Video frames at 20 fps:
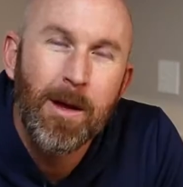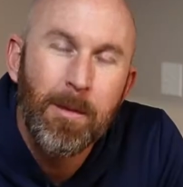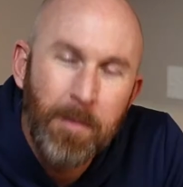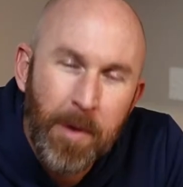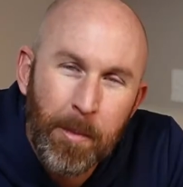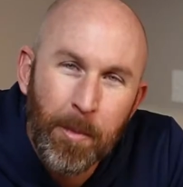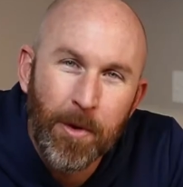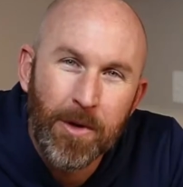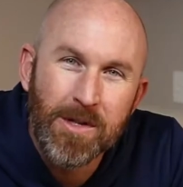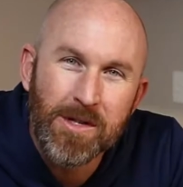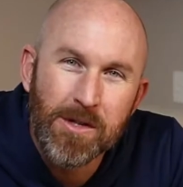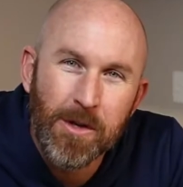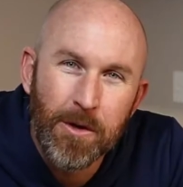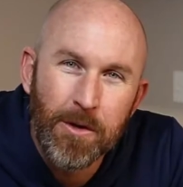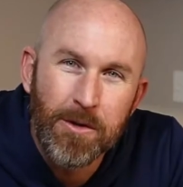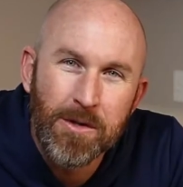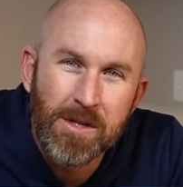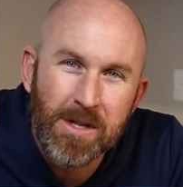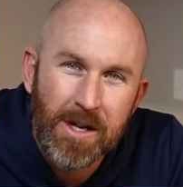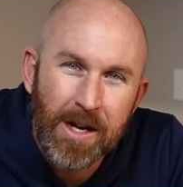People are so
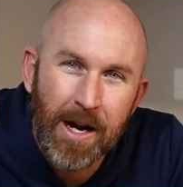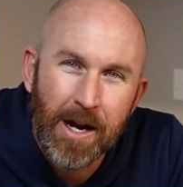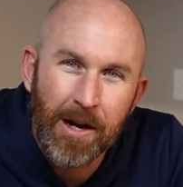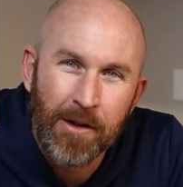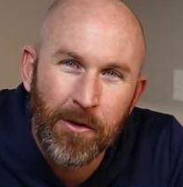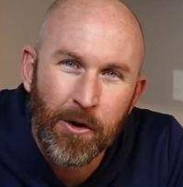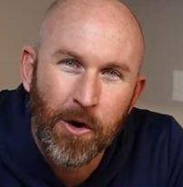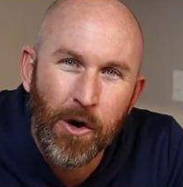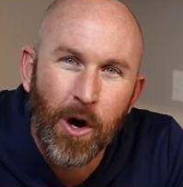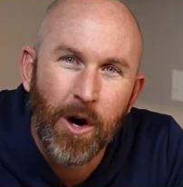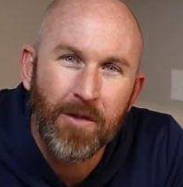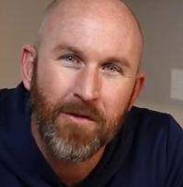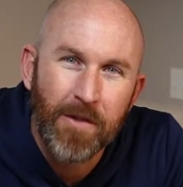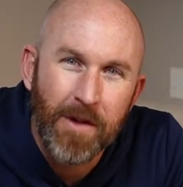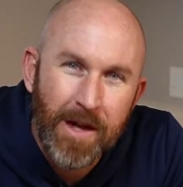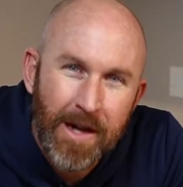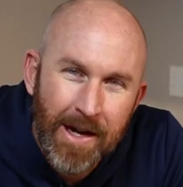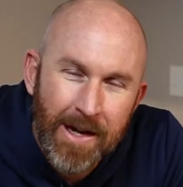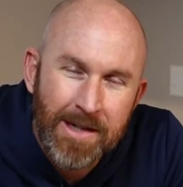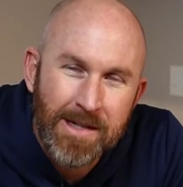used to getting their
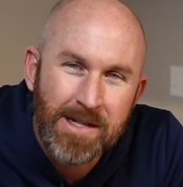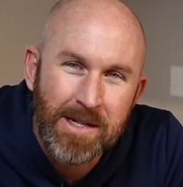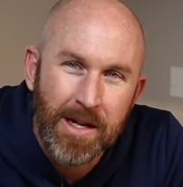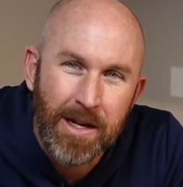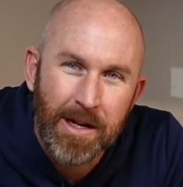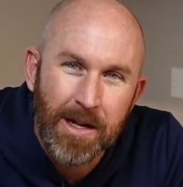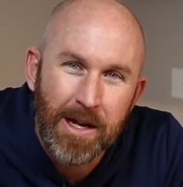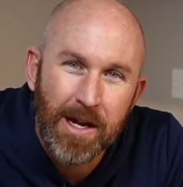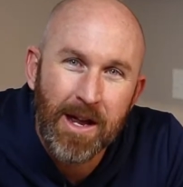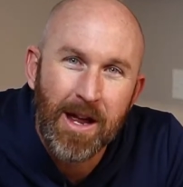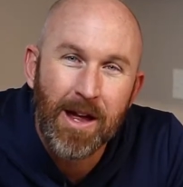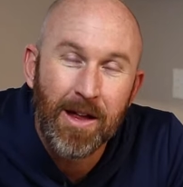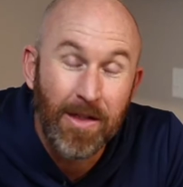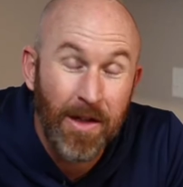coffee instantly,